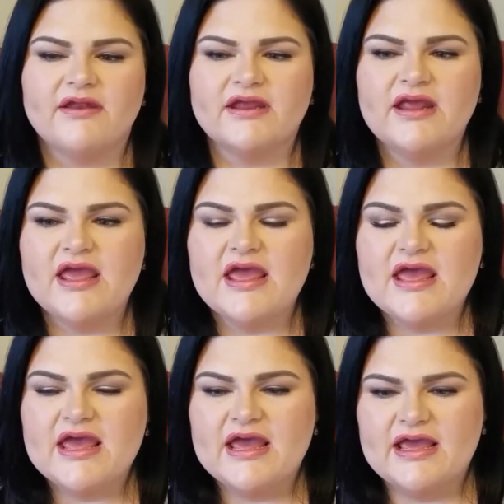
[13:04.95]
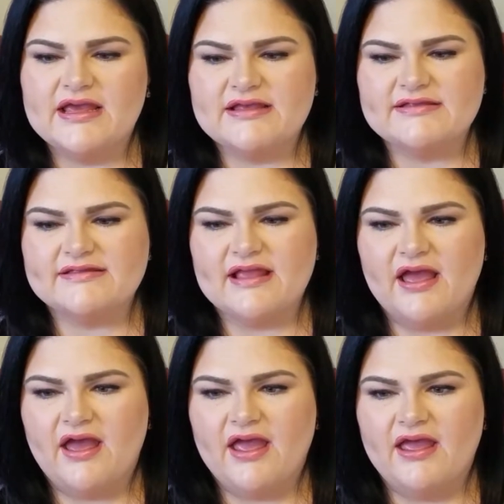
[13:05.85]
it, is
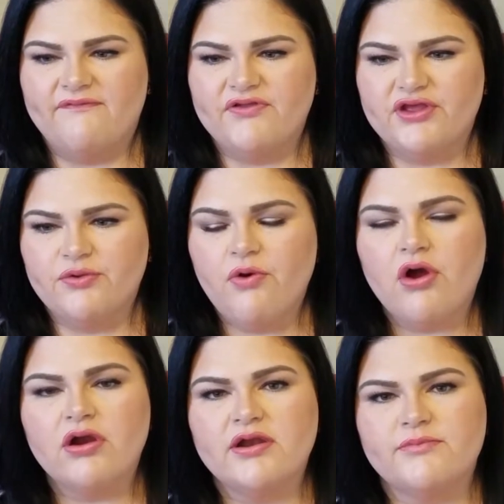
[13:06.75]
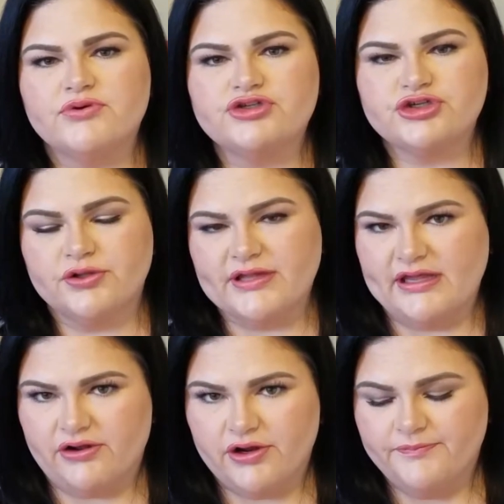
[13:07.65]
if you are an emotional
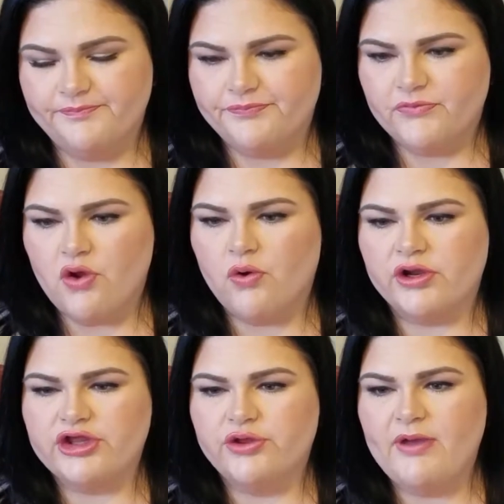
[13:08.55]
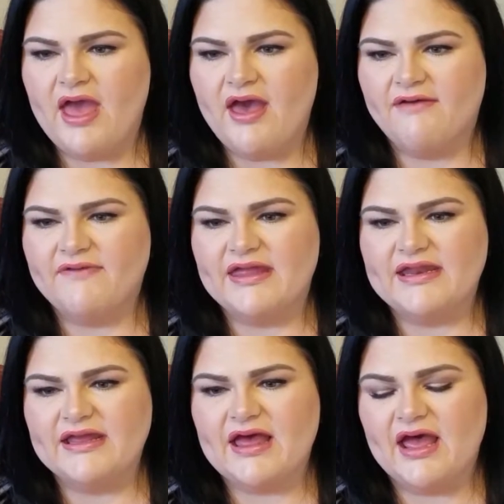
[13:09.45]
eater or you have
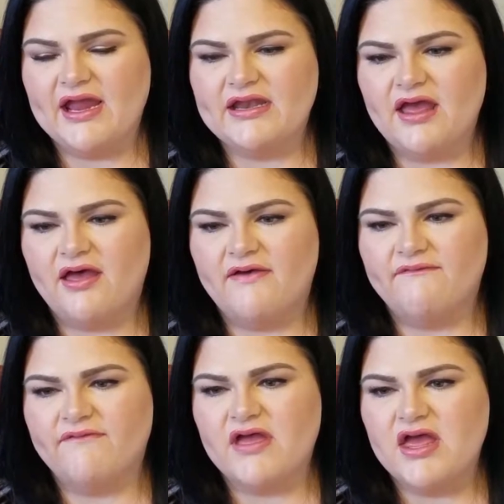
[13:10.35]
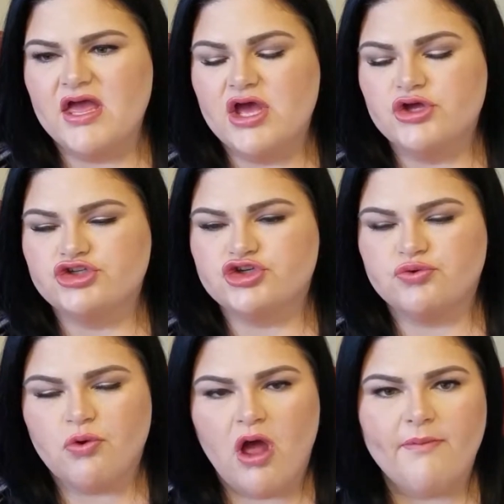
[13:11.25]
any kind of
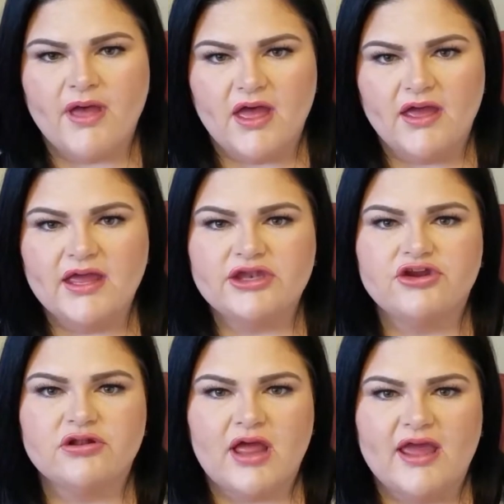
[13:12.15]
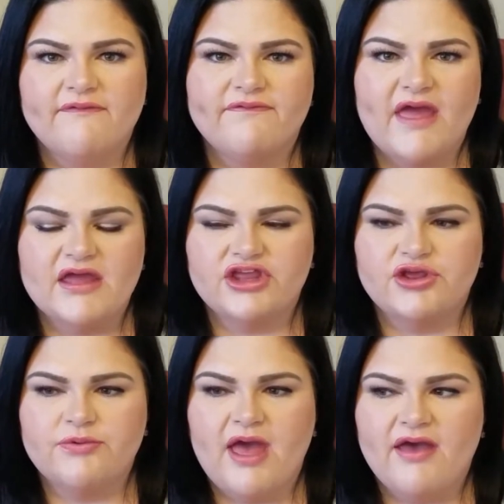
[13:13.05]
trauma in your life that
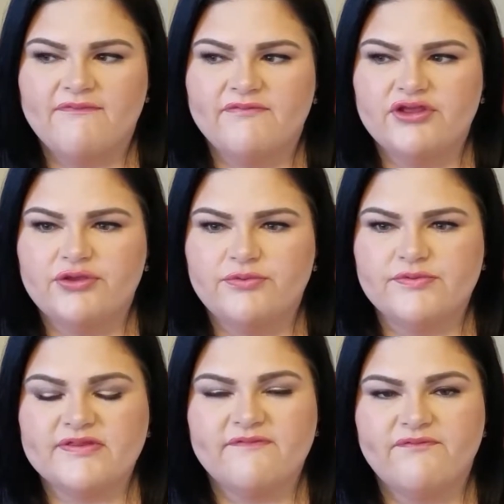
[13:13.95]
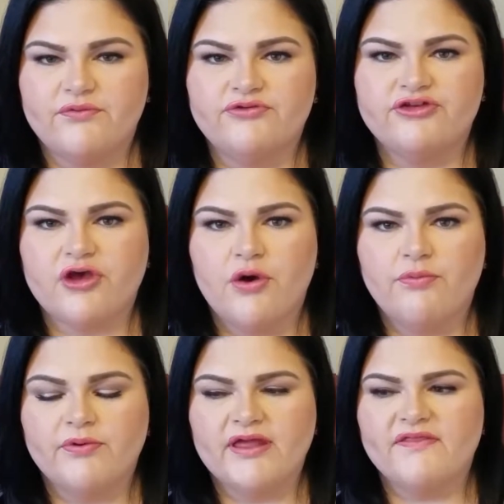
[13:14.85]
you have used the food to cope with,